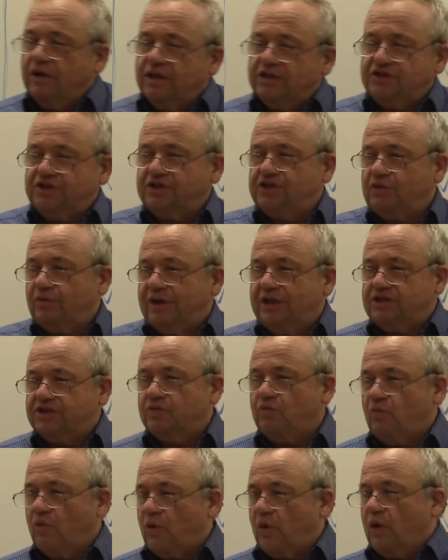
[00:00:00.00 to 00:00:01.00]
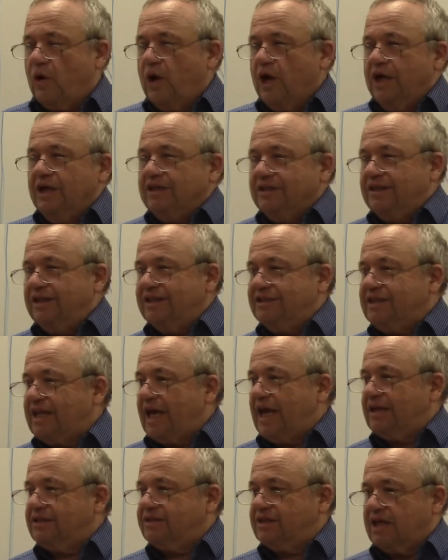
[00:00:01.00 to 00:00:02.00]
in a situation where this
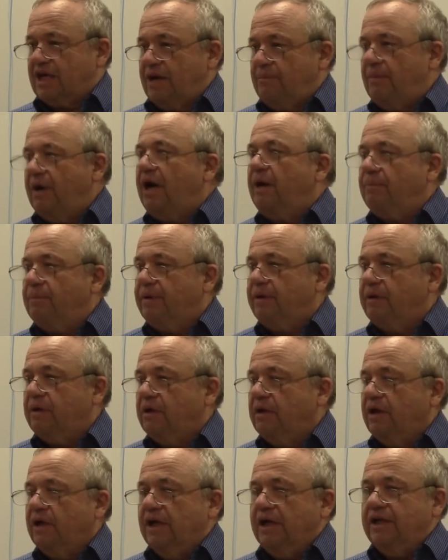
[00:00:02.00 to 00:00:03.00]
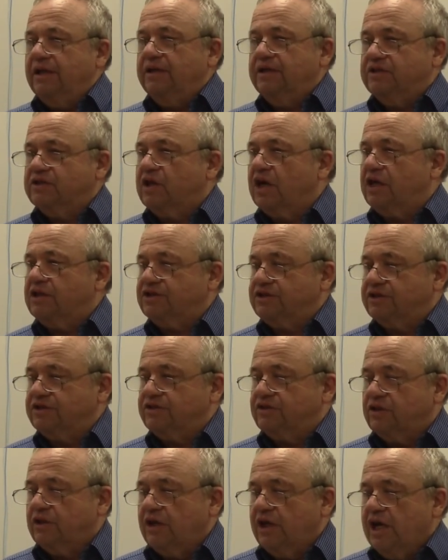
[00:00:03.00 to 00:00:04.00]
has to come up in
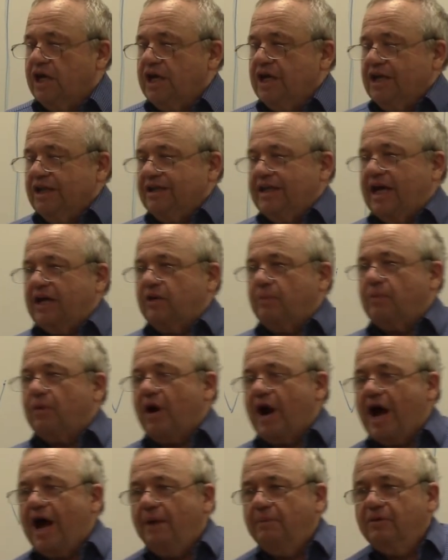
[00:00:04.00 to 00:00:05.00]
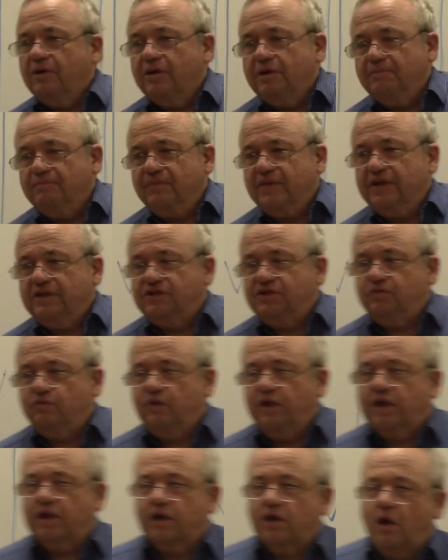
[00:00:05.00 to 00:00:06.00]
discussions. Now the problem is
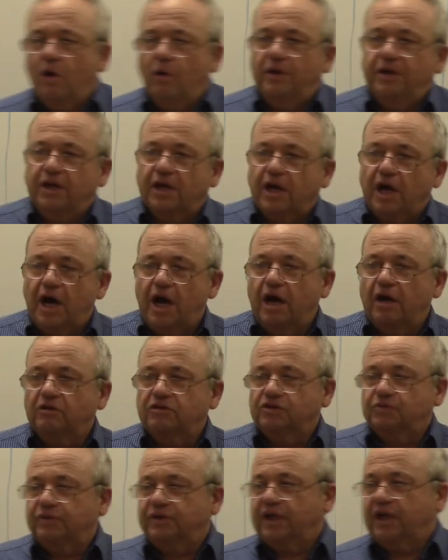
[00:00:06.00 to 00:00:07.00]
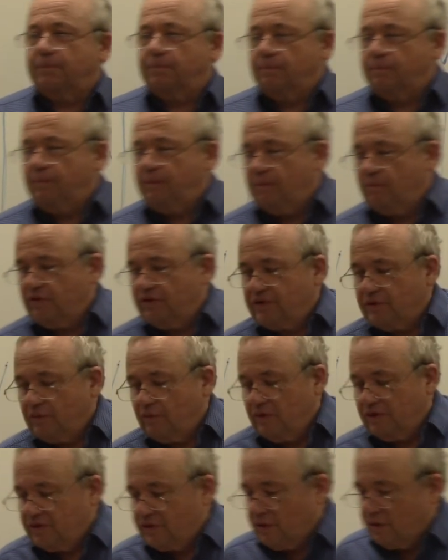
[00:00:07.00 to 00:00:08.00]
we could go into Congress with a
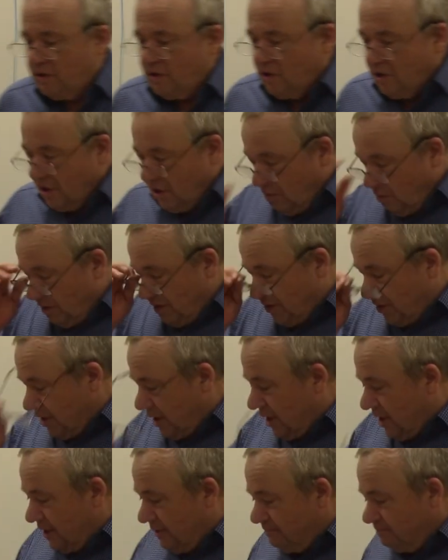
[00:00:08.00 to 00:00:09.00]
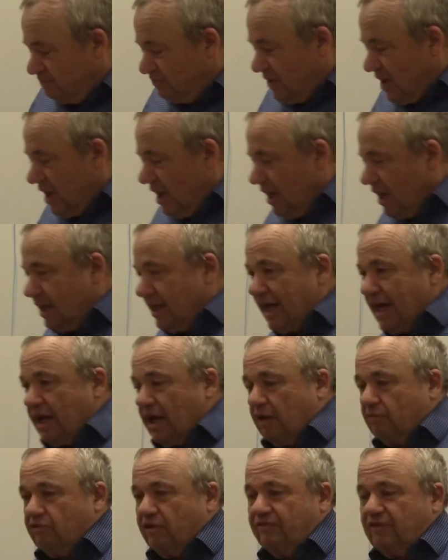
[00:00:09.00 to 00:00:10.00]

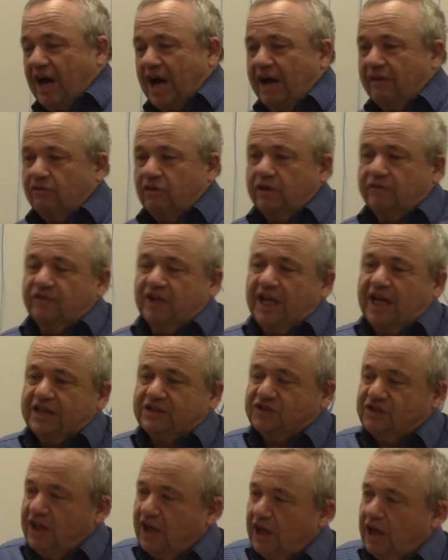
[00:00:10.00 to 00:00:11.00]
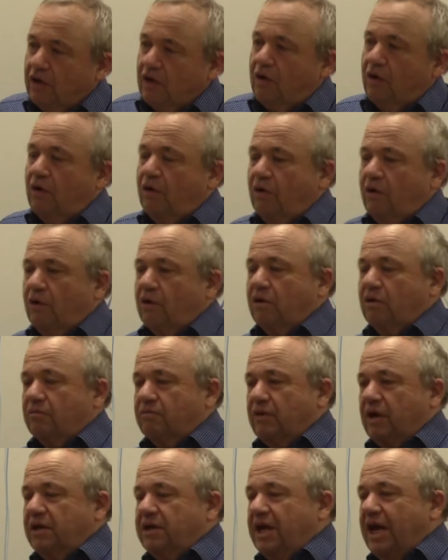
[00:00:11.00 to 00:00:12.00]
revival of Glass-Steagall or
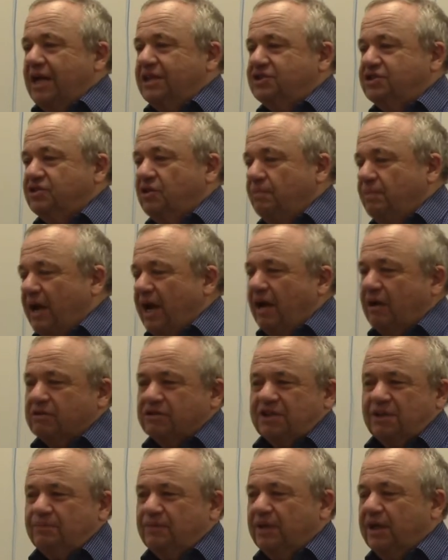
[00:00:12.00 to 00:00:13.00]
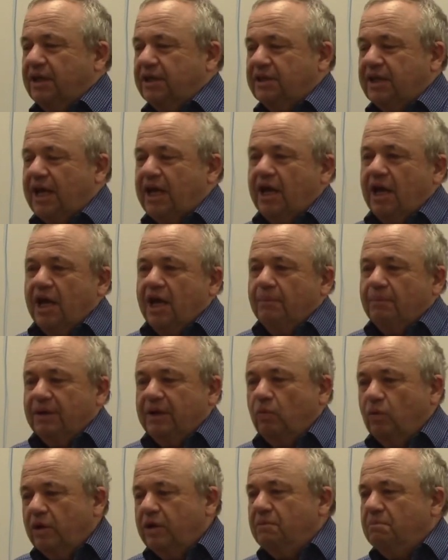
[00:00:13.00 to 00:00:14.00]
a national bank or something like that, but
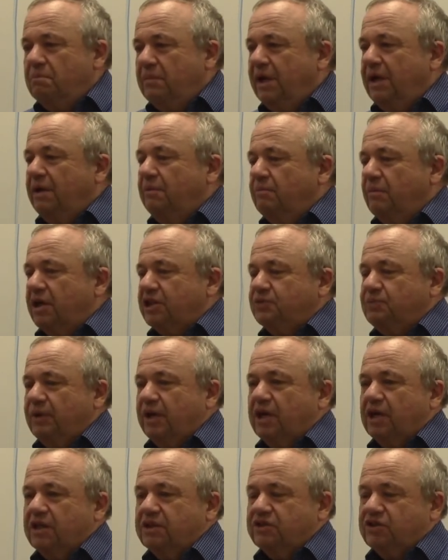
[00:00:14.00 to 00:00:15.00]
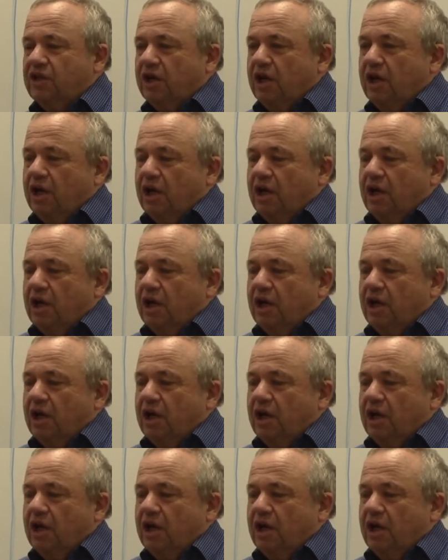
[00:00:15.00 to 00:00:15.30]
it wouldn't mean much because